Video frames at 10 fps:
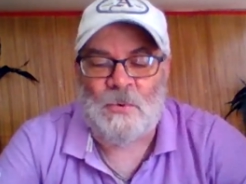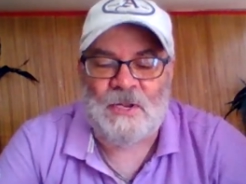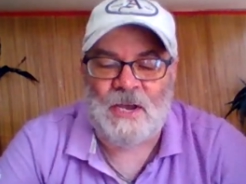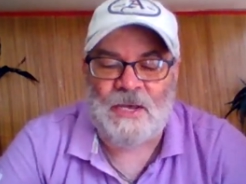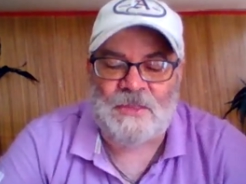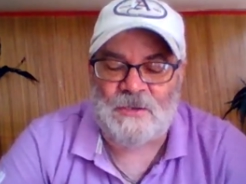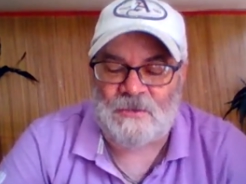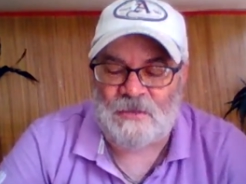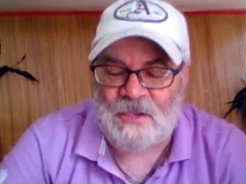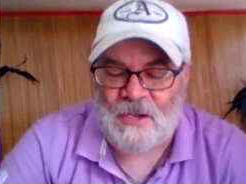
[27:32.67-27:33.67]
We got
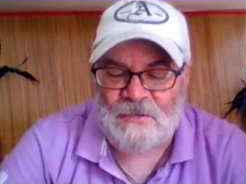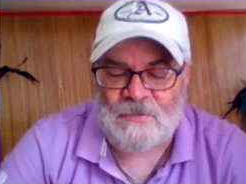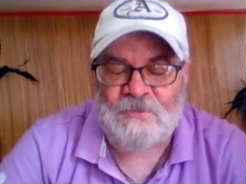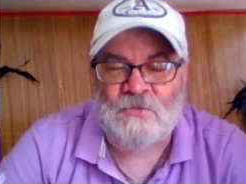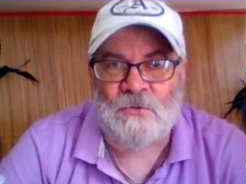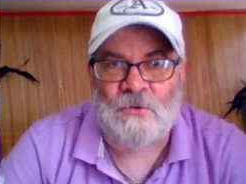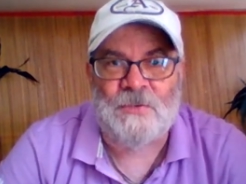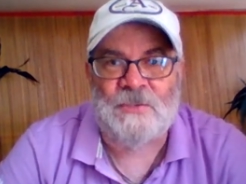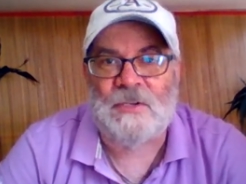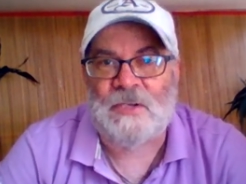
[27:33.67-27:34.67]
the, the ace of
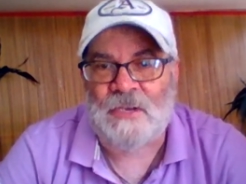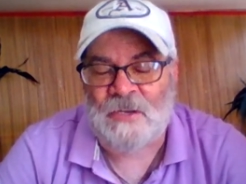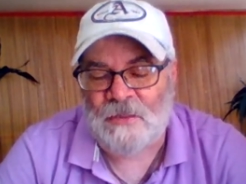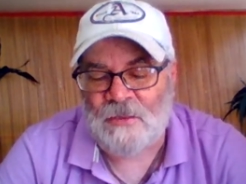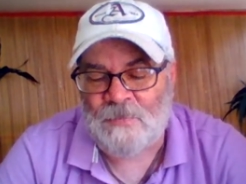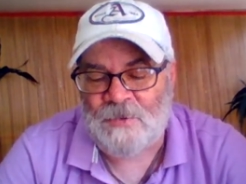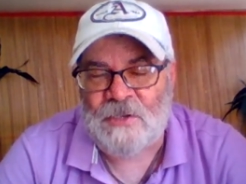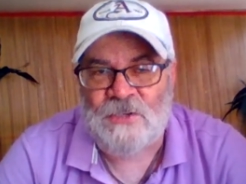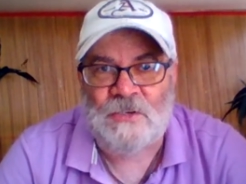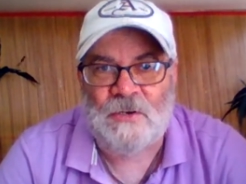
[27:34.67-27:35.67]
swords in the
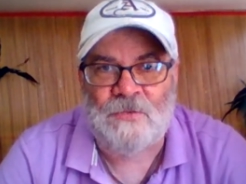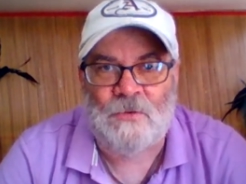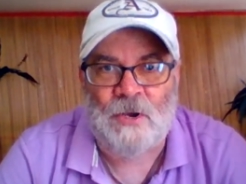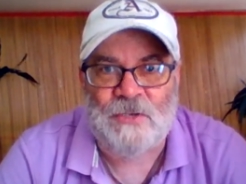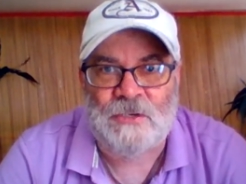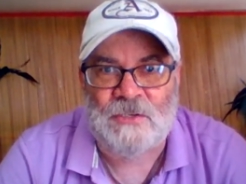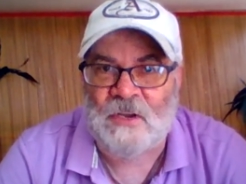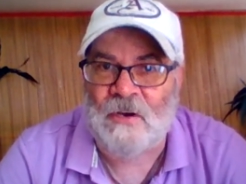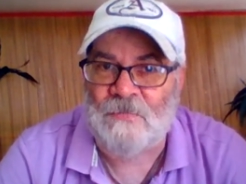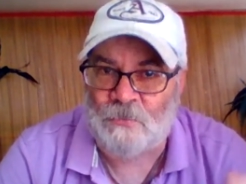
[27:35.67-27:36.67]
position of the question
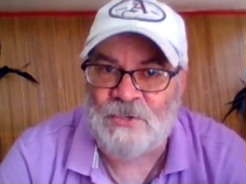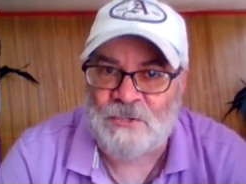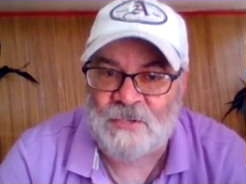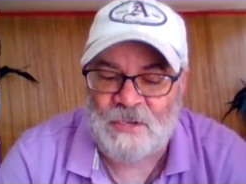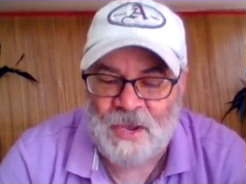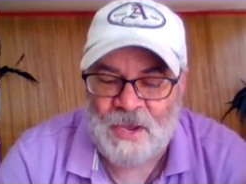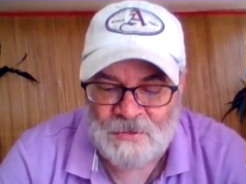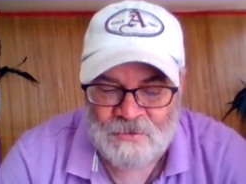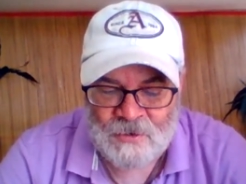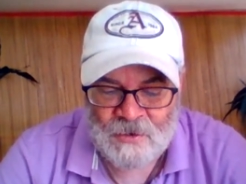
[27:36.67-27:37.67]
itself, which is a
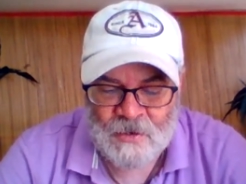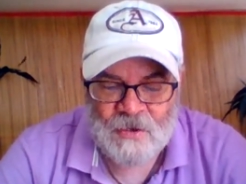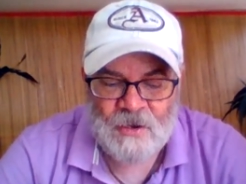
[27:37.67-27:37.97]
yes.